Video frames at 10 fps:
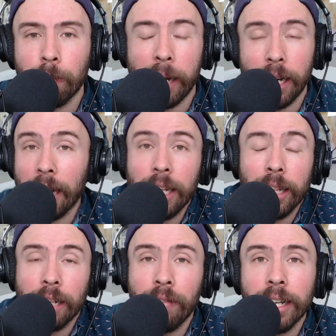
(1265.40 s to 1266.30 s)
in Spain, I
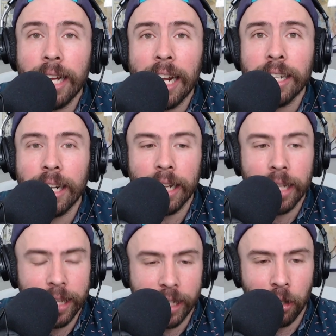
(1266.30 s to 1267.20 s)
think that's fantastic. I
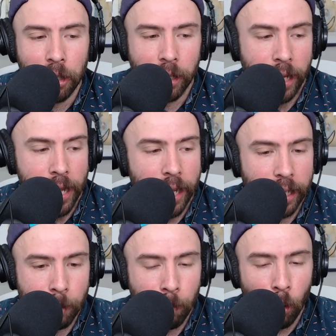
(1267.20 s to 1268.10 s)
think that's good
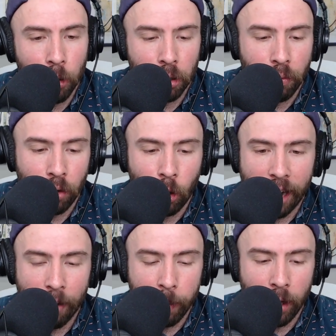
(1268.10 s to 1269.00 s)
exposure for
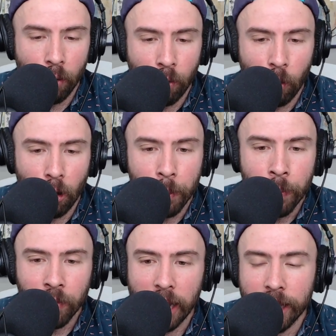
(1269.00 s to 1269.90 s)
craft beer overall.
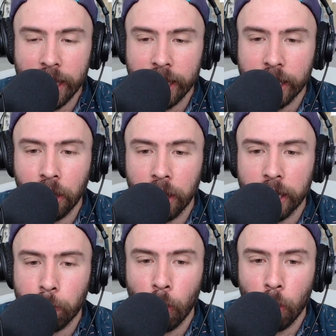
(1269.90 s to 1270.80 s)
I think it's good
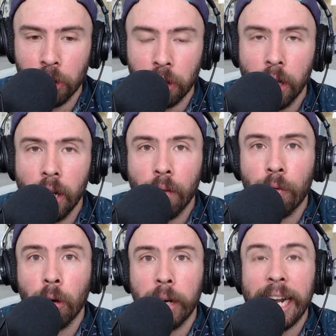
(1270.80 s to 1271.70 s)
exposure
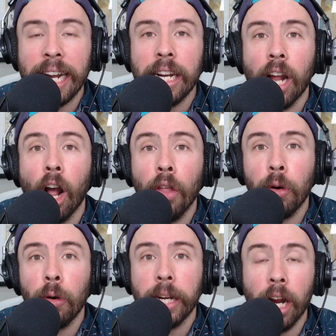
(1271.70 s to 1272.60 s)
for getting
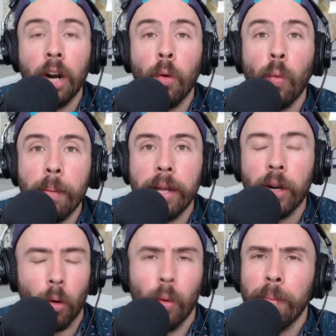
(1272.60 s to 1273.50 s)
other young
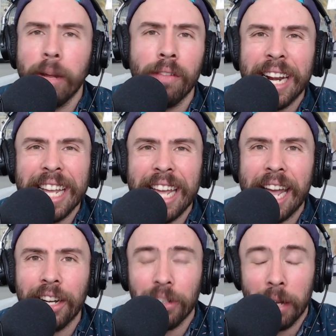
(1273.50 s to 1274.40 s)
women or women of any
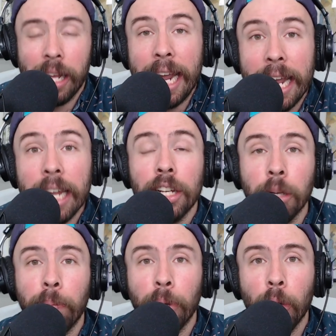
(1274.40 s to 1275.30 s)
age
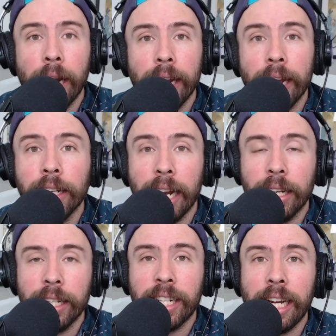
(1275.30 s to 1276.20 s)
into brewing and,
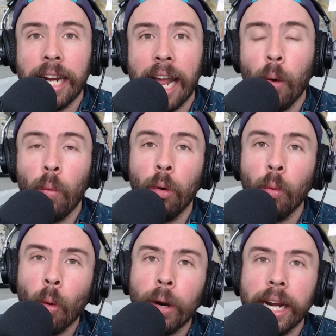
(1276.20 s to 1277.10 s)
and seeing how
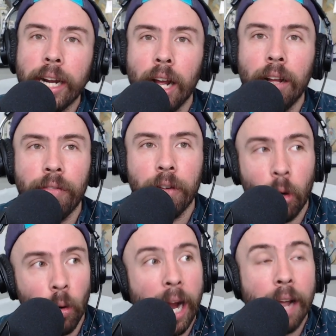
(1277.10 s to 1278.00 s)
rewarding of a
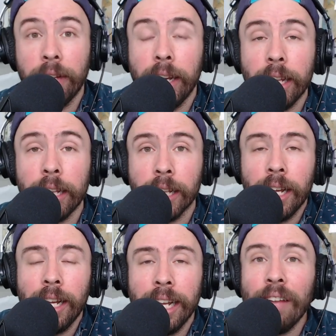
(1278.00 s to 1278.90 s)
craft it is,
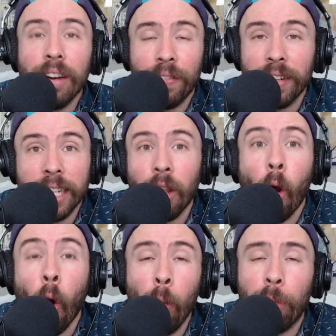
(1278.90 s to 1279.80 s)
even if it's at the
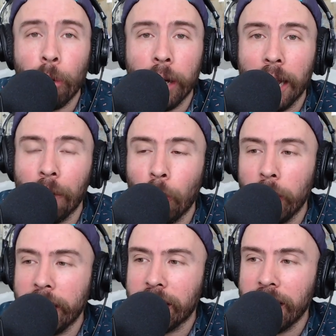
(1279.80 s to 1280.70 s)
home brewing
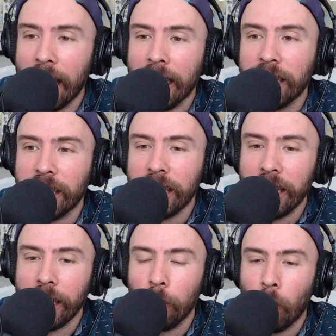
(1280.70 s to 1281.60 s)
level. It's nice
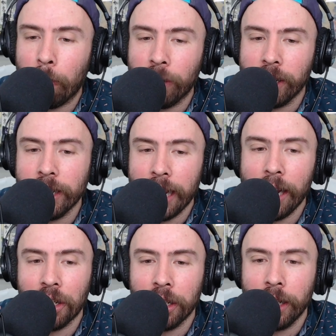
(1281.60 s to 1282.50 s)
seeing
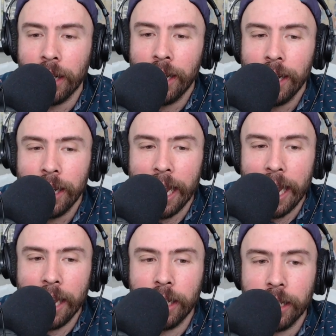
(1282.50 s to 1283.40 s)
representation
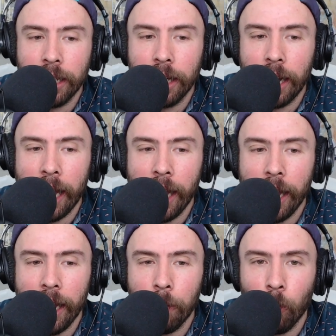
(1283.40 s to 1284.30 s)
in
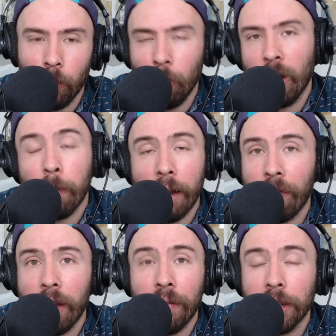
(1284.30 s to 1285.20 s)
a one of my
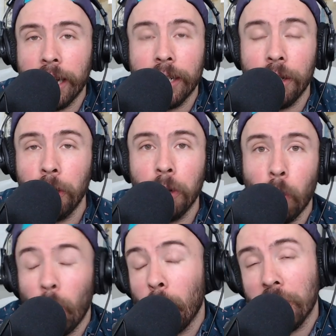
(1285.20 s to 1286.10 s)
favorite things to do in
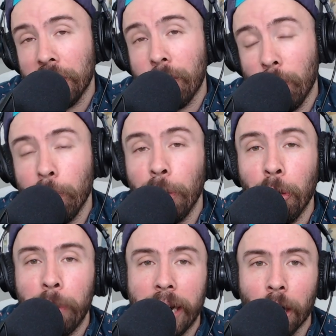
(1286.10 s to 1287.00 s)
the world, which is
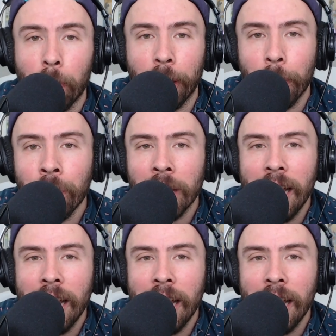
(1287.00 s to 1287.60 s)
brew beer. But